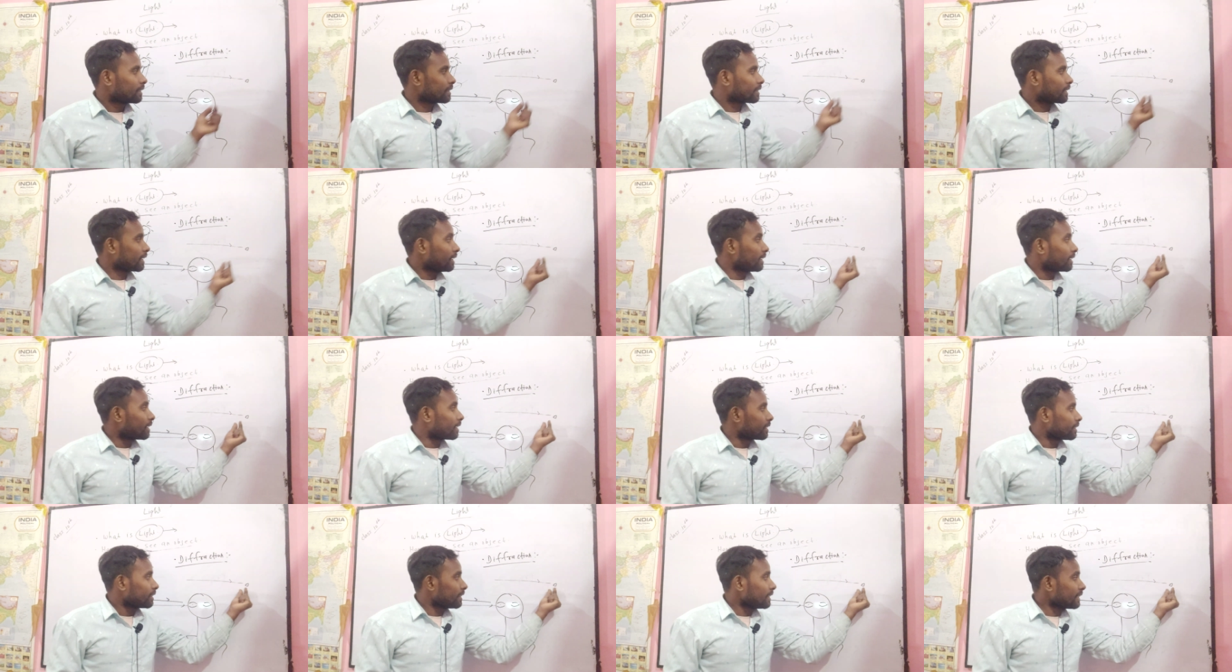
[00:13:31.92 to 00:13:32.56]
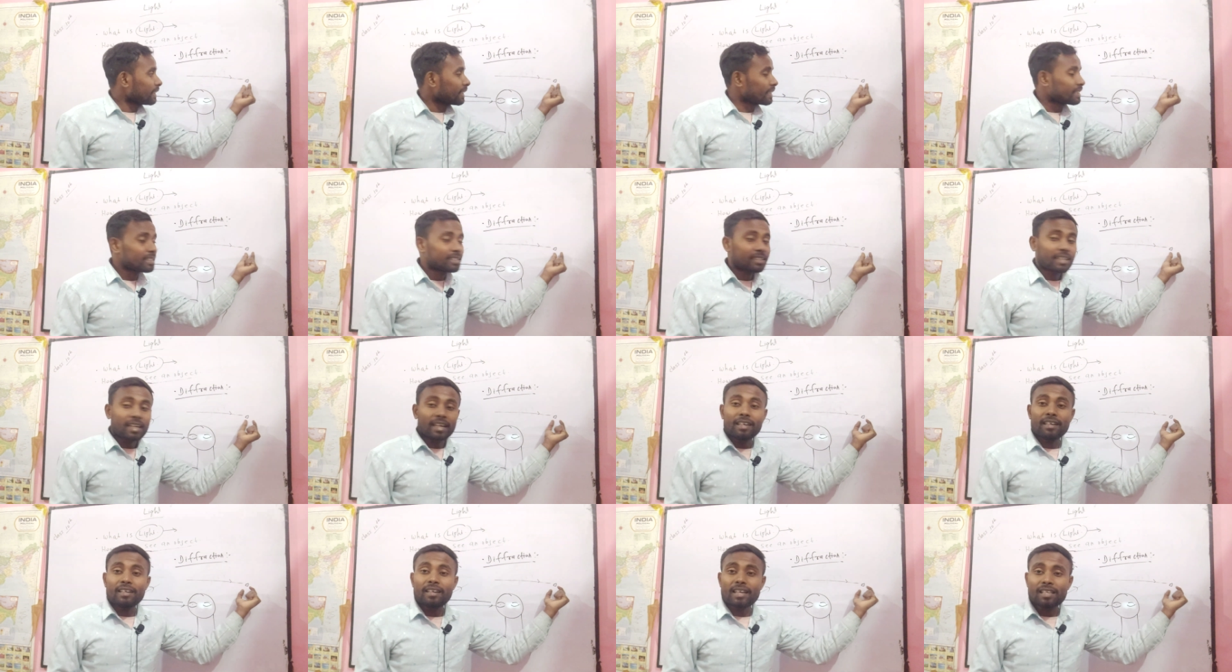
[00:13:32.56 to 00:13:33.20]
it has a
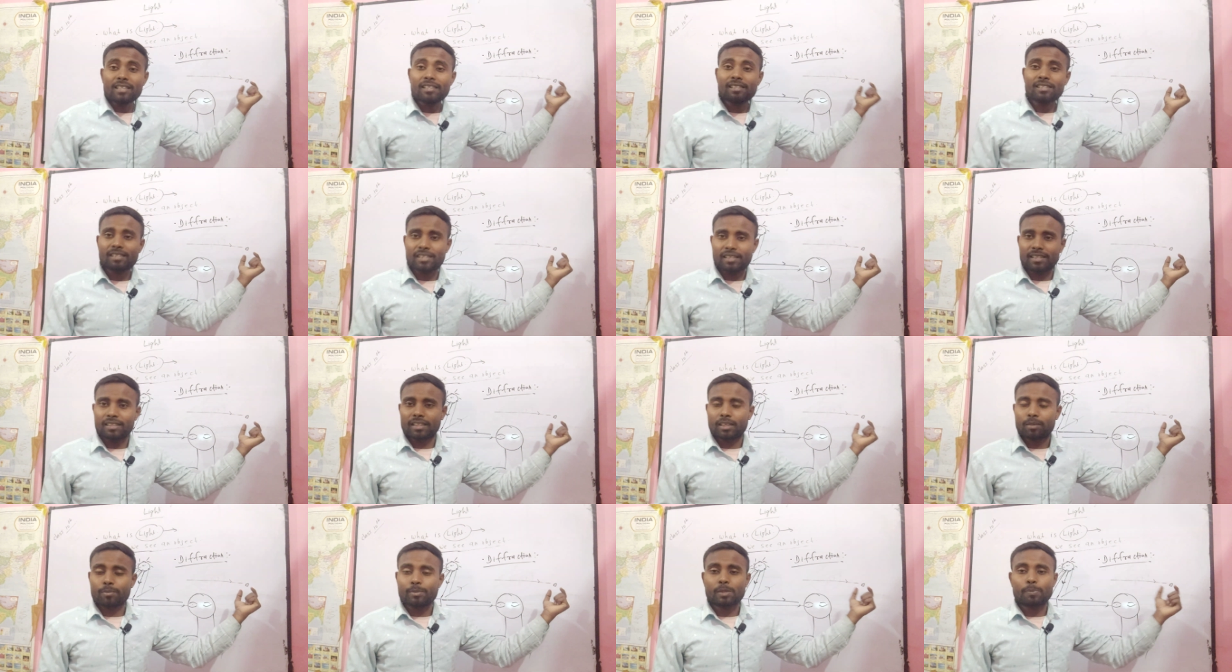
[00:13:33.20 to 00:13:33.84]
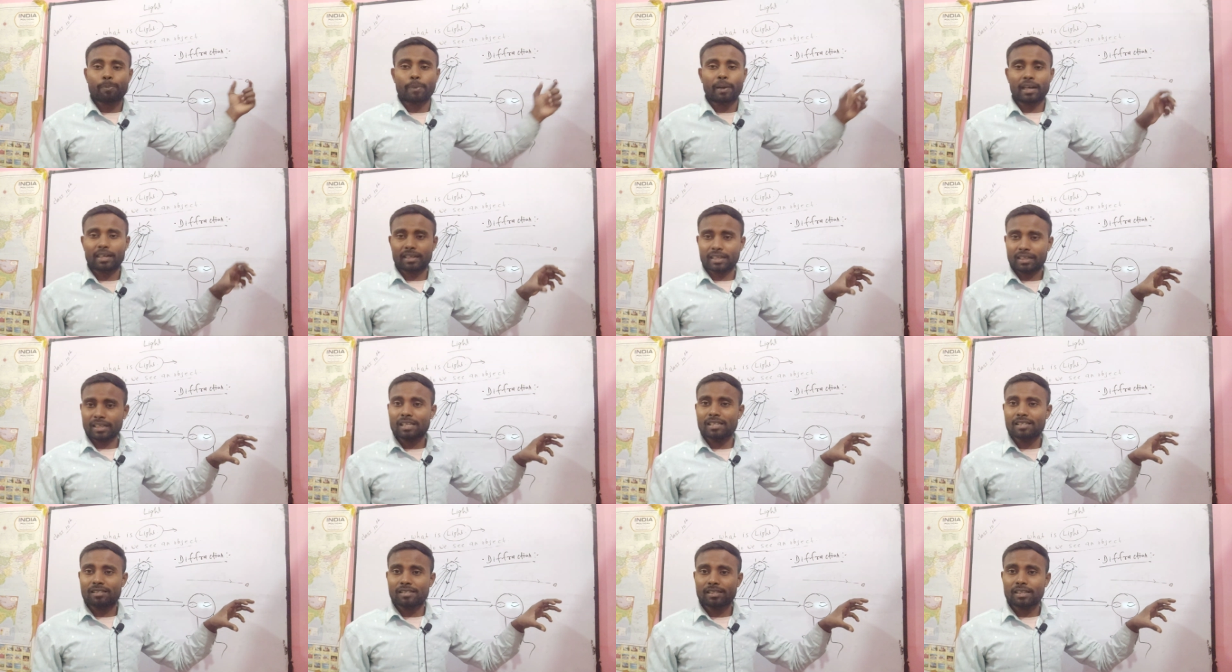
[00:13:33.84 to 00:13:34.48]
tendency, that means
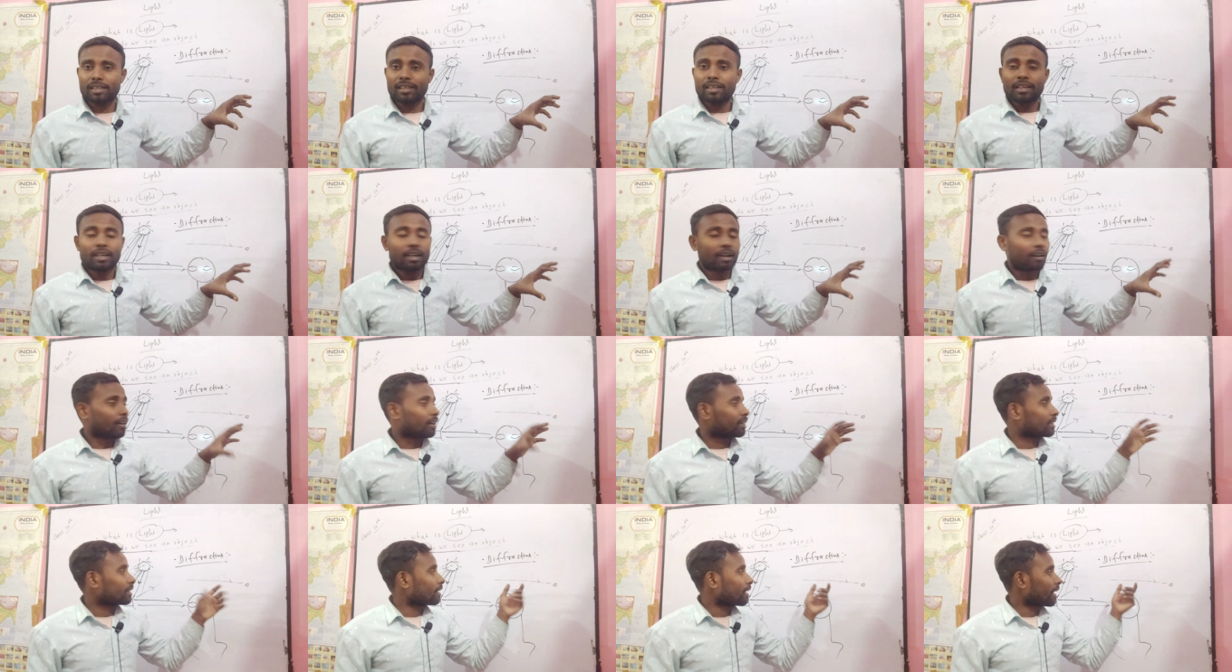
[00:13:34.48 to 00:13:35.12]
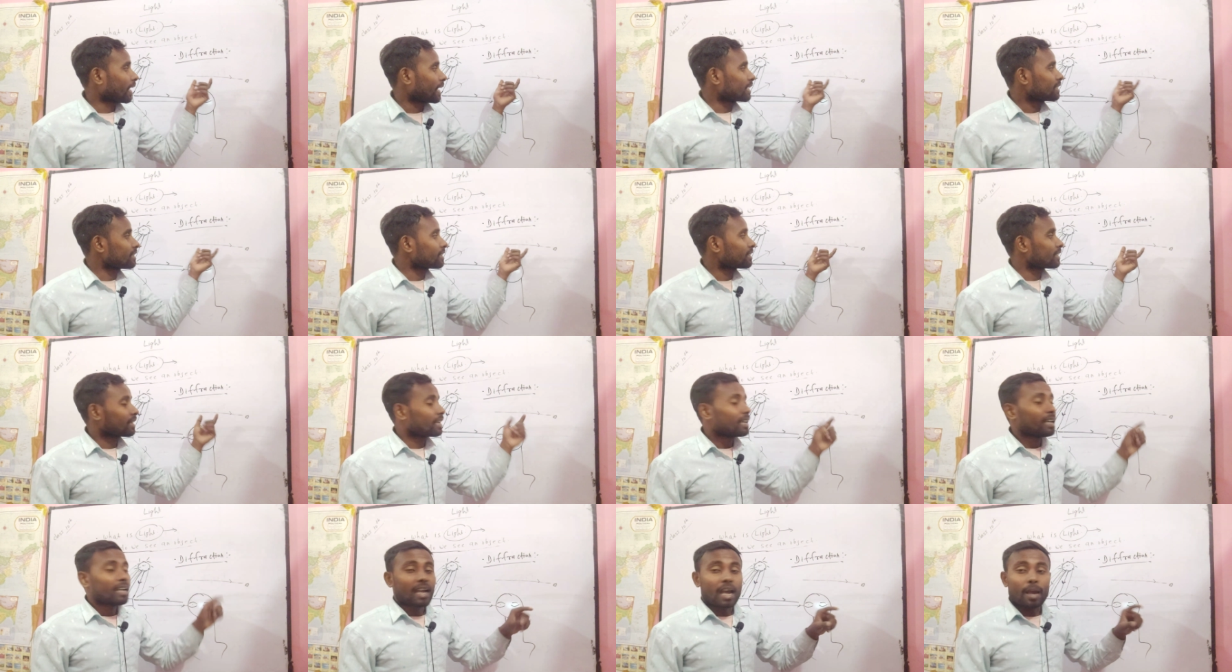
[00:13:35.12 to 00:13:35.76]
particles or light
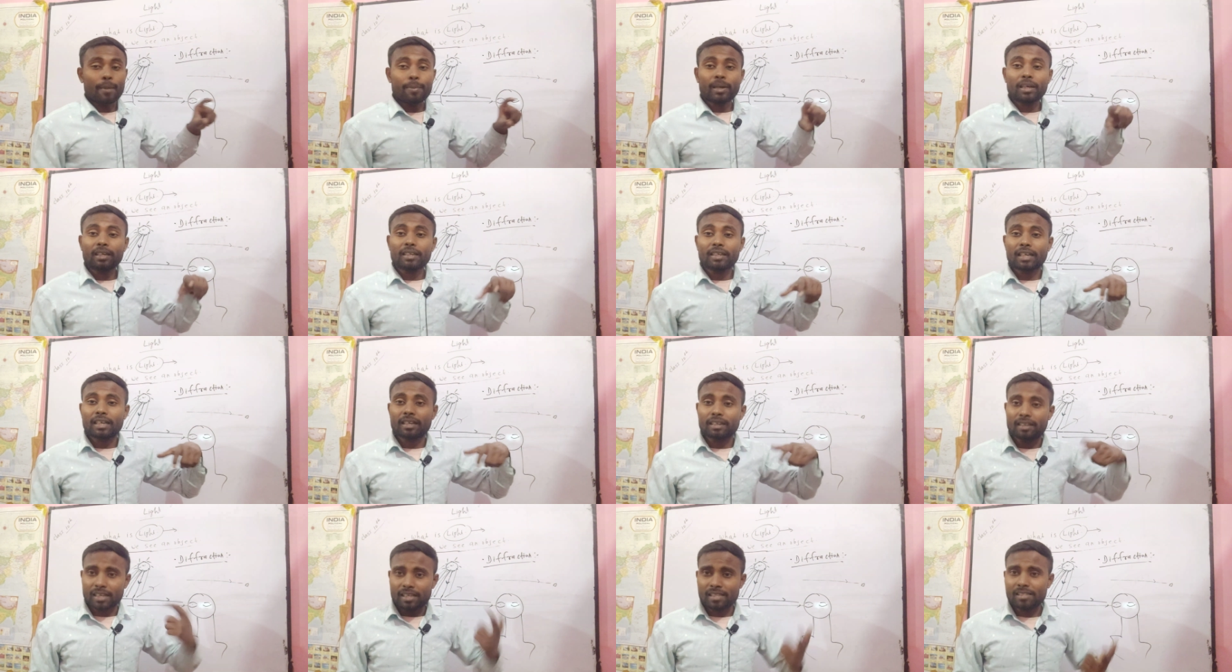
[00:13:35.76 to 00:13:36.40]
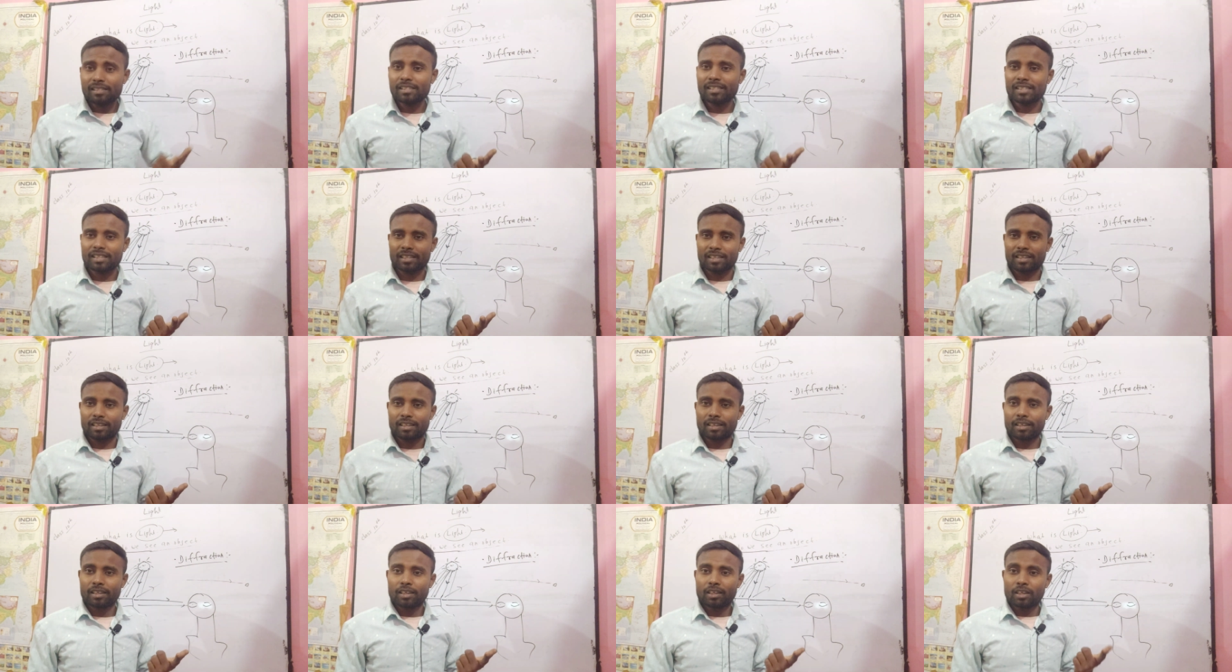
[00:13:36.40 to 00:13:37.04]
ray having
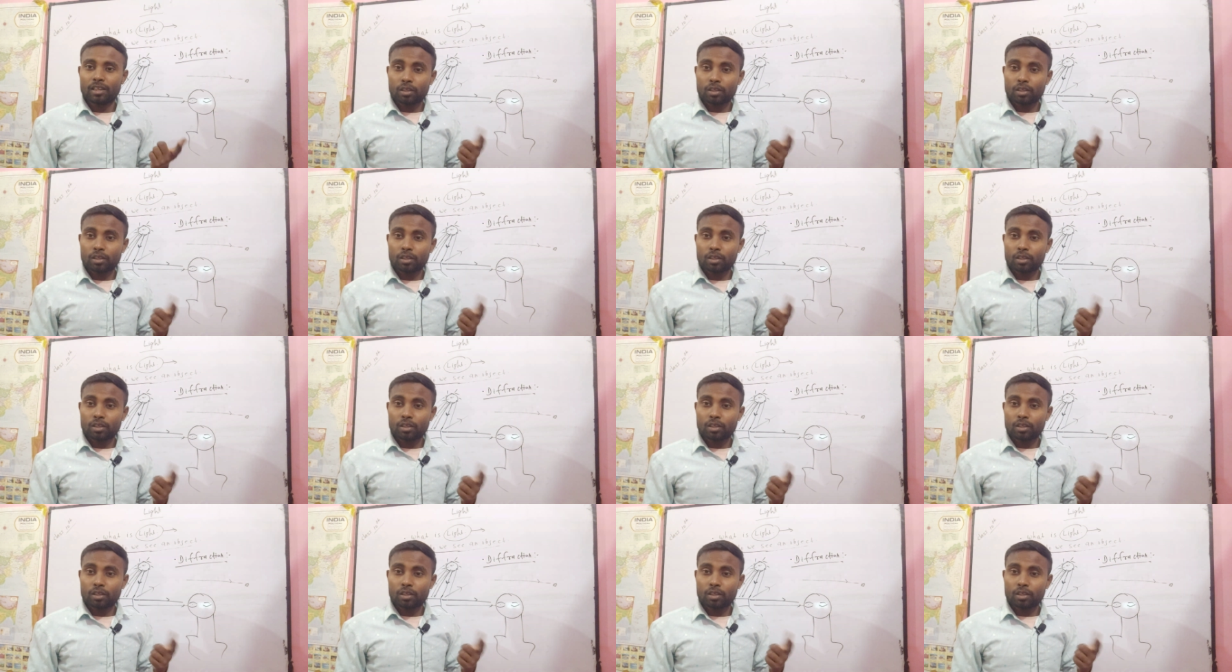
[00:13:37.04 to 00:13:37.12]
tendency